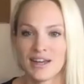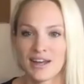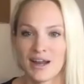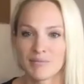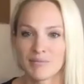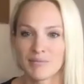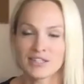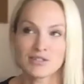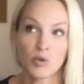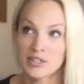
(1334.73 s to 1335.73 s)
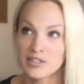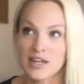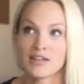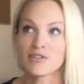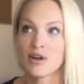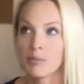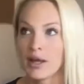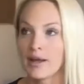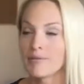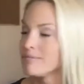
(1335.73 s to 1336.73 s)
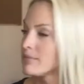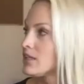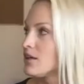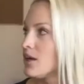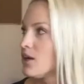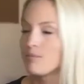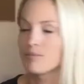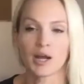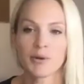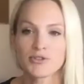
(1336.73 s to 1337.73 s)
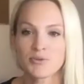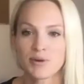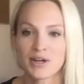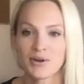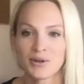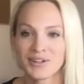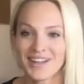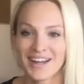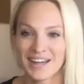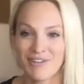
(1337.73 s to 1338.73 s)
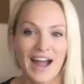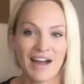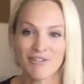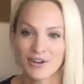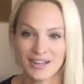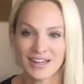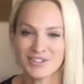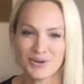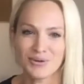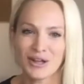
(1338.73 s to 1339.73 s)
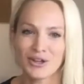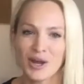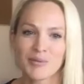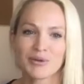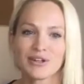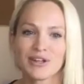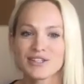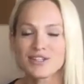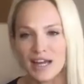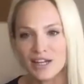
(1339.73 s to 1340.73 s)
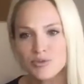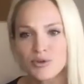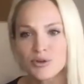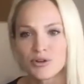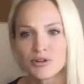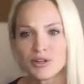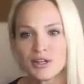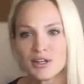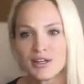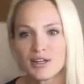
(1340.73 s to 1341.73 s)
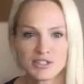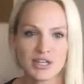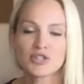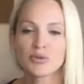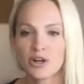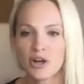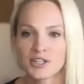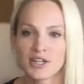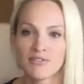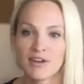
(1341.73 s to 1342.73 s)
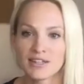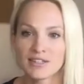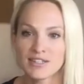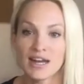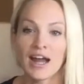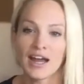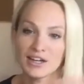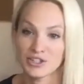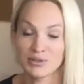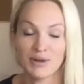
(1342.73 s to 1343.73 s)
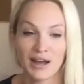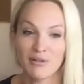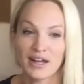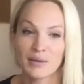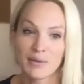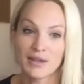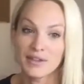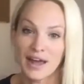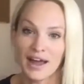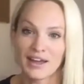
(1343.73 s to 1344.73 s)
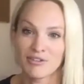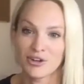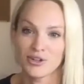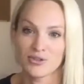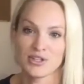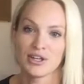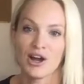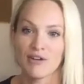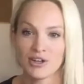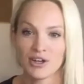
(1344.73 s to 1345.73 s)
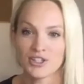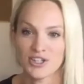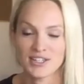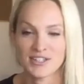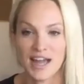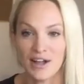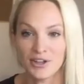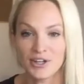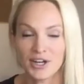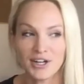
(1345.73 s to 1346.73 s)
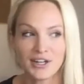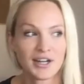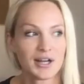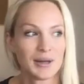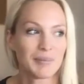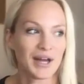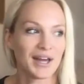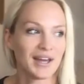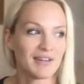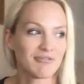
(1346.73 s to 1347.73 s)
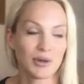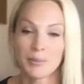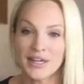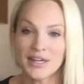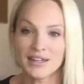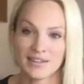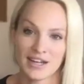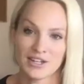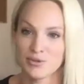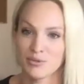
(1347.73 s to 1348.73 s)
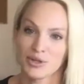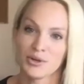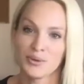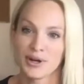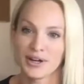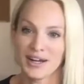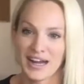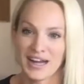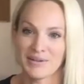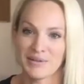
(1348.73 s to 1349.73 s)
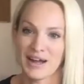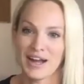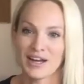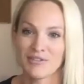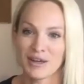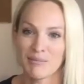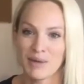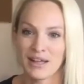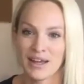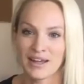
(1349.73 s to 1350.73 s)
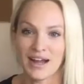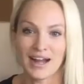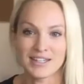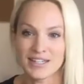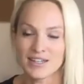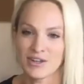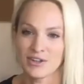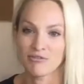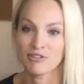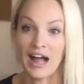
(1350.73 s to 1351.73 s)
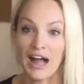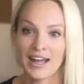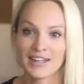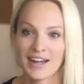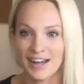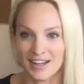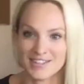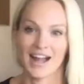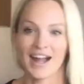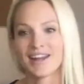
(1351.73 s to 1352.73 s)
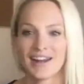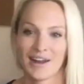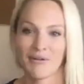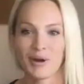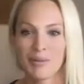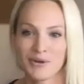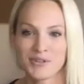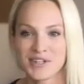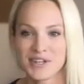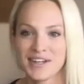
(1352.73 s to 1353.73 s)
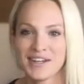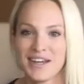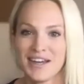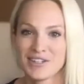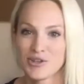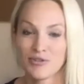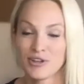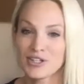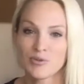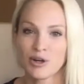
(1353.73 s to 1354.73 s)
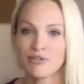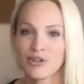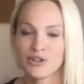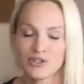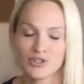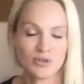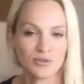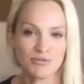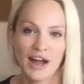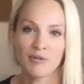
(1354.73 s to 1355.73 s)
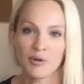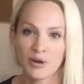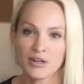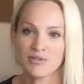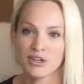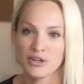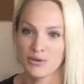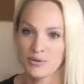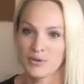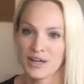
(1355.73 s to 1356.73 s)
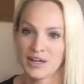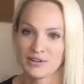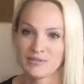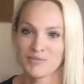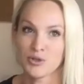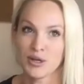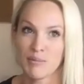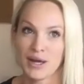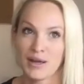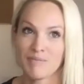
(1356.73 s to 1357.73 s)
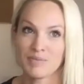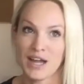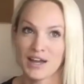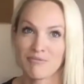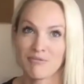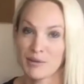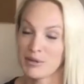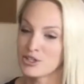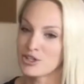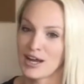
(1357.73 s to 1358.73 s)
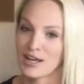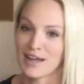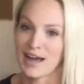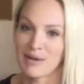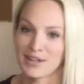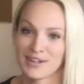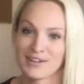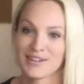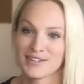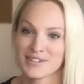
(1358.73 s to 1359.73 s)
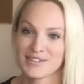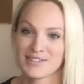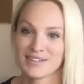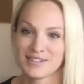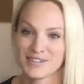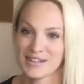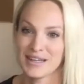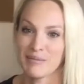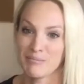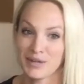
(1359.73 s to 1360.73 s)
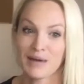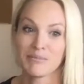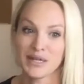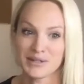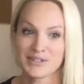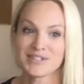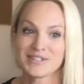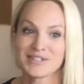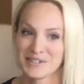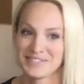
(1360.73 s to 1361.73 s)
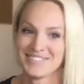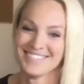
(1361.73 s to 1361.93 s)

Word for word: And I'm like, it's Wednesday. So I'm like, oh, gotta post a reel. Like if I haven't, and so a lot of people are like, schedule, schedule your content in advance. And I actually I recommend that if you're using the coffee contracts calendar but for me that doesn't really work i i kind of get my like ideas on the fly and i get excited and i want to post it so yeah. if it doesn't work for you just do find what works for you and do it but i recommend trying that method because it's kept kept me consistent